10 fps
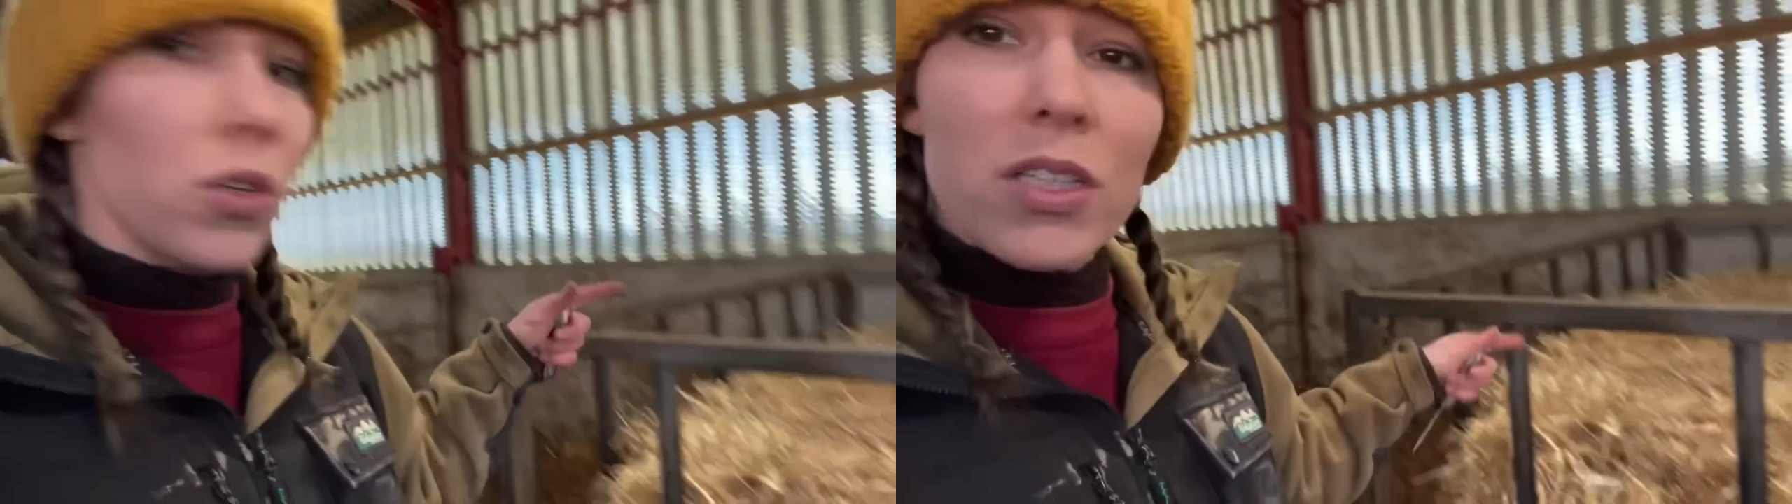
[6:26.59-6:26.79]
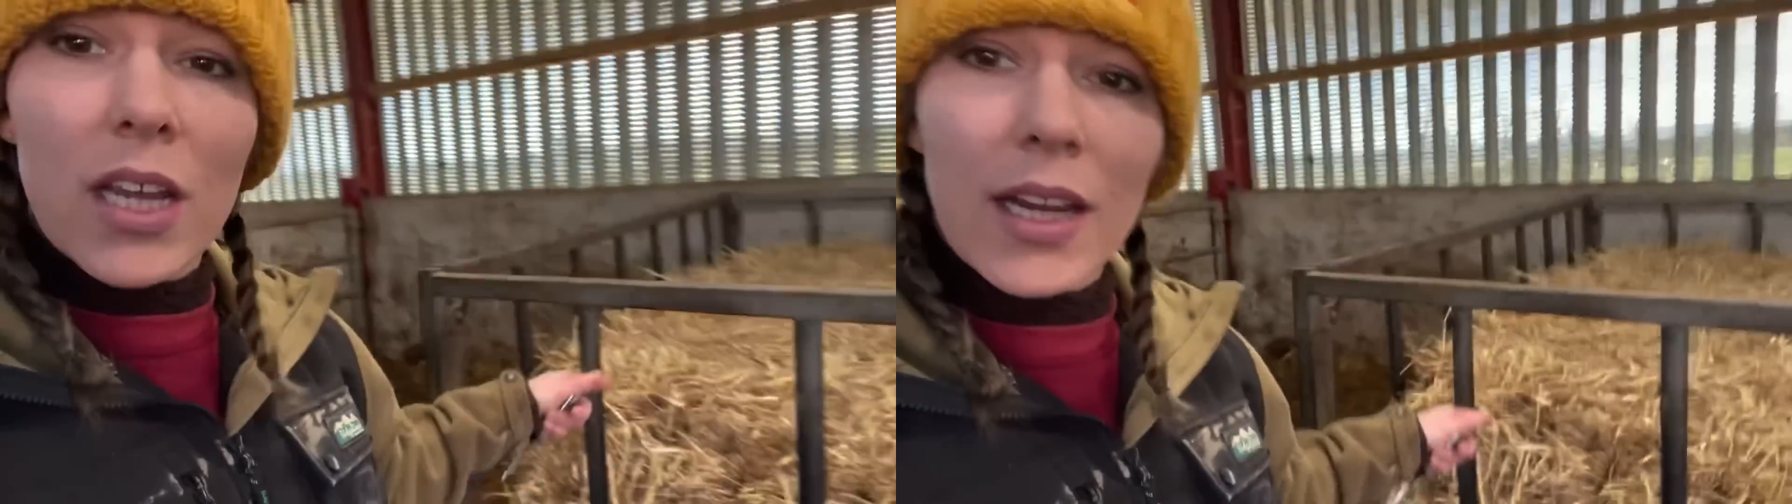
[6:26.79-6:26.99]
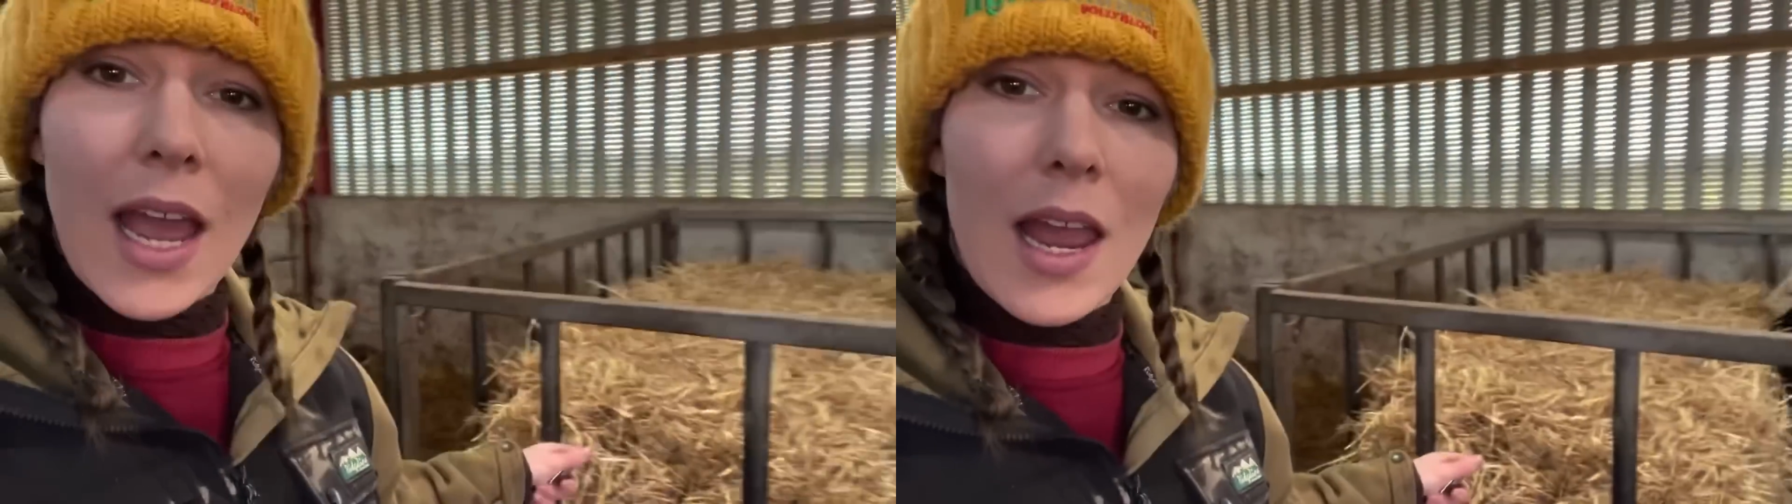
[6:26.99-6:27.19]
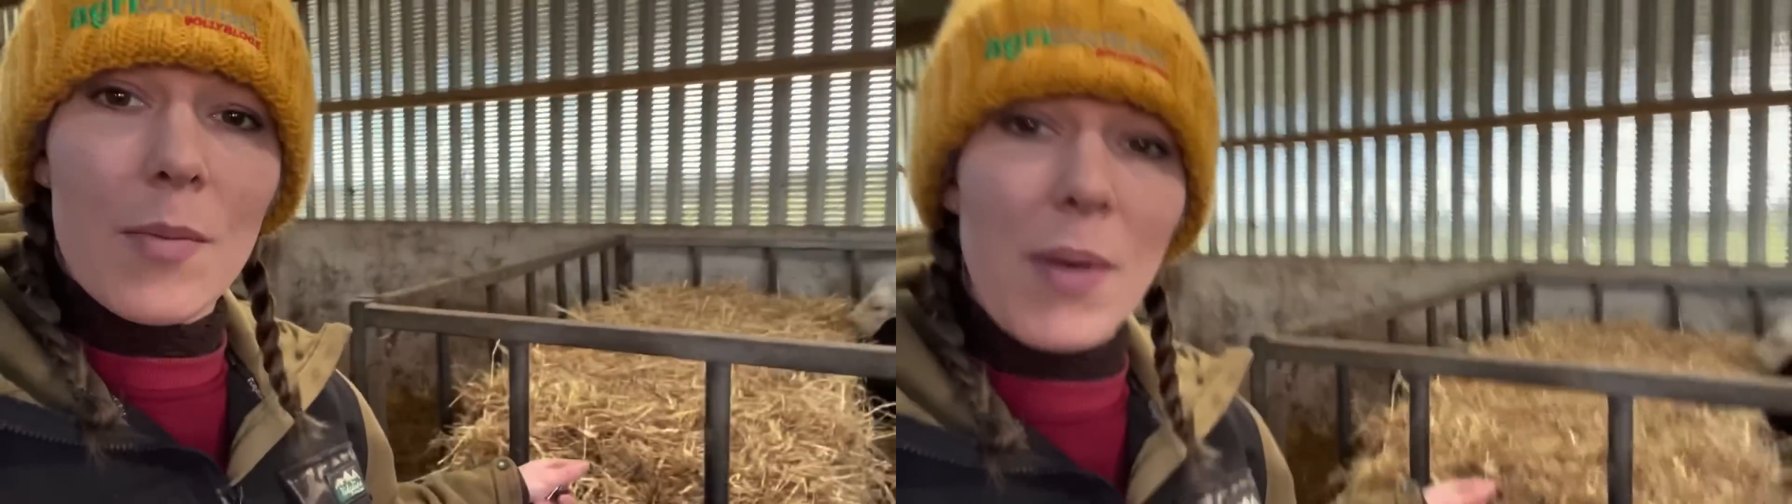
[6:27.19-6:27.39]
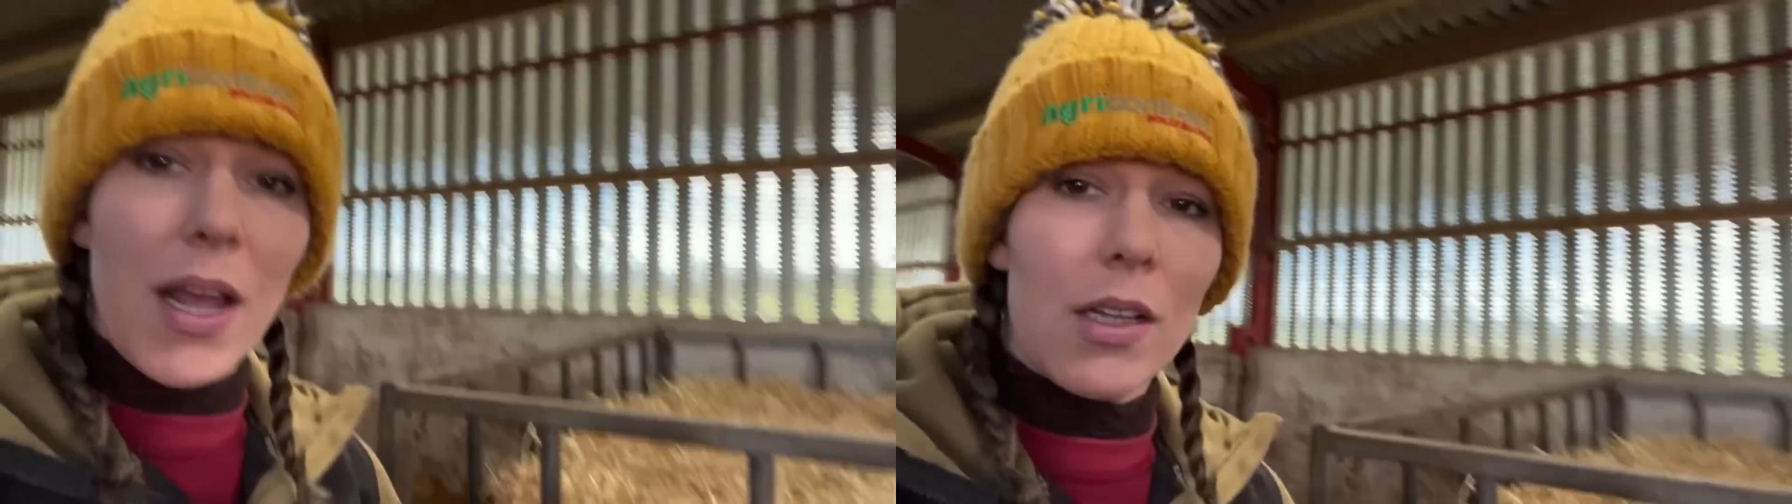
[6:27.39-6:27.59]
cutting a
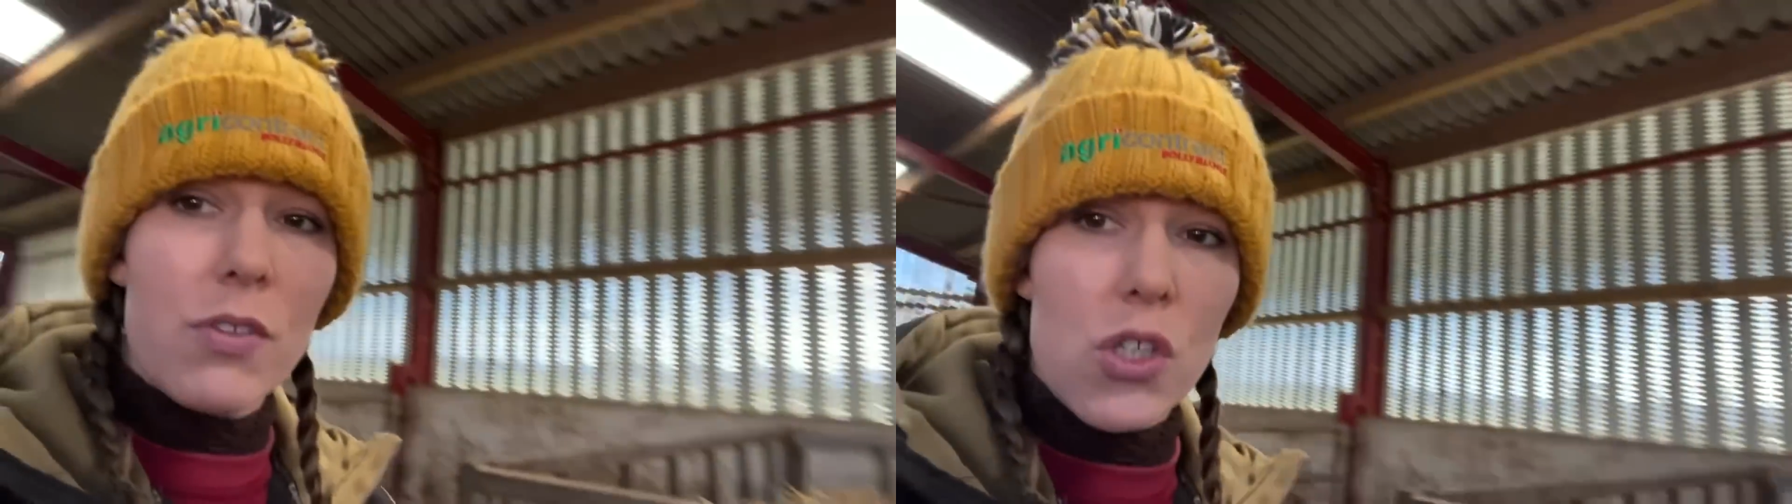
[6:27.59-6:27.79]
bale of